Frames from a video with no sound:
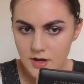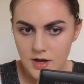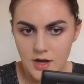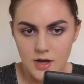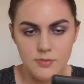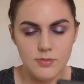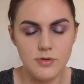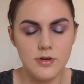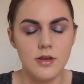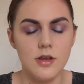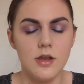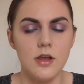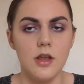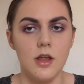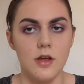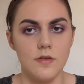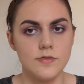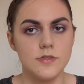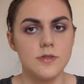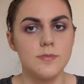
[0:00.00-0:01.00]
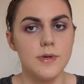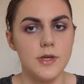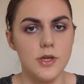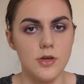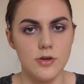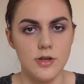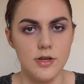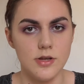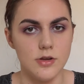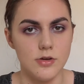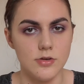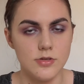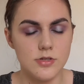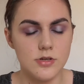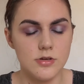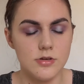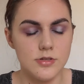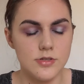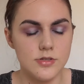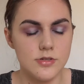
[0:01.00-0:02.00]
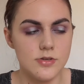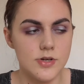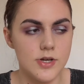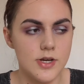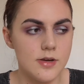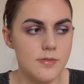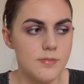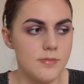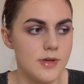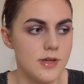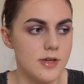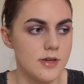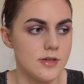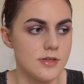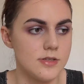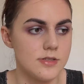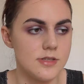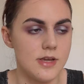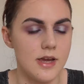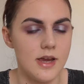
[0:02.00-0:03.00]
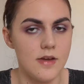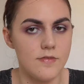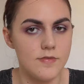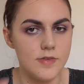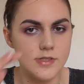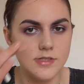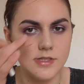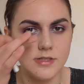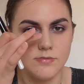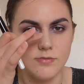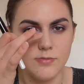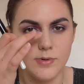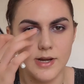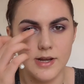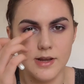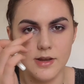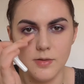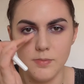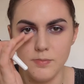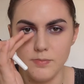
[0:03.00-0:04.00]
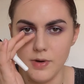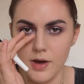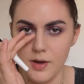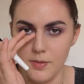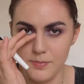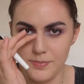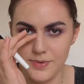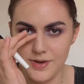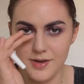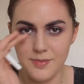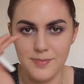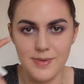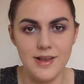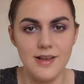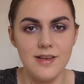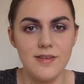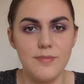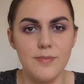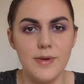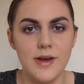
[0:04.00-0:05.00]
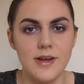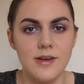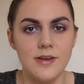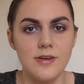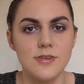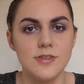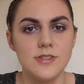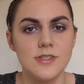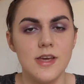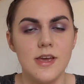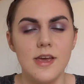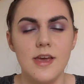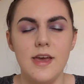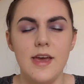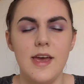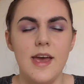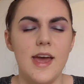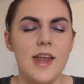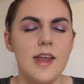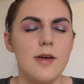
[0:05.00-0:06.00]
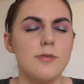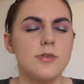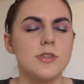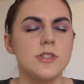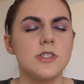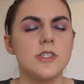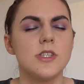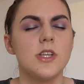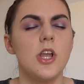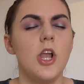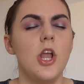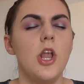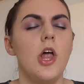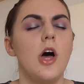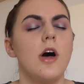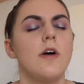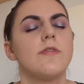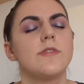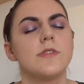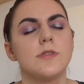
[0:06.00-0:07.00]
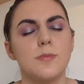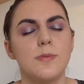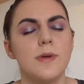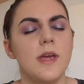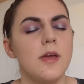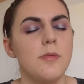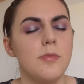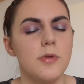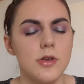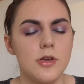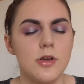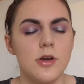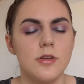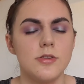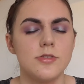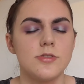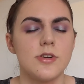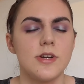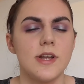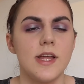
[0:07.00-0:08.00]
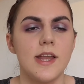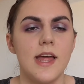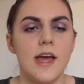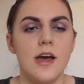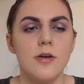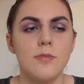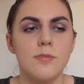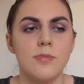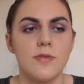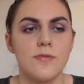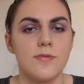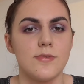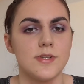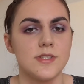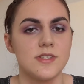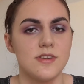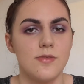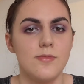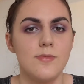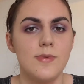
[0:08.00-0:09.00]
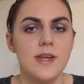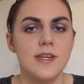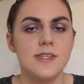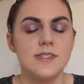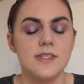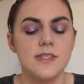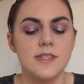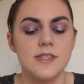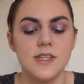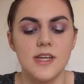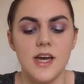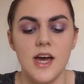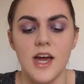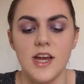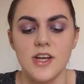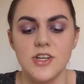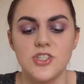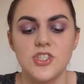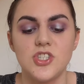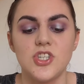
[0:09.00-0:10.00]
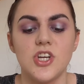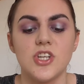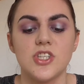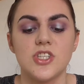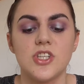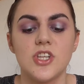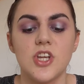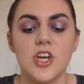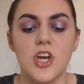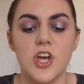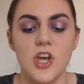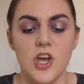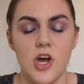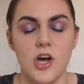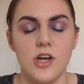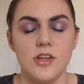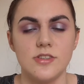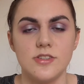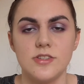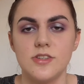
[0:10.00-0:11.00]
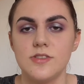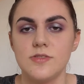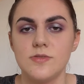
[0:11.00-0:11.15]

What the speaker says: I would love to be good at nose contouring because I have this weird little bump in the middle of my nose. And I would just love to be able to contour that out, but for some reason I just can't.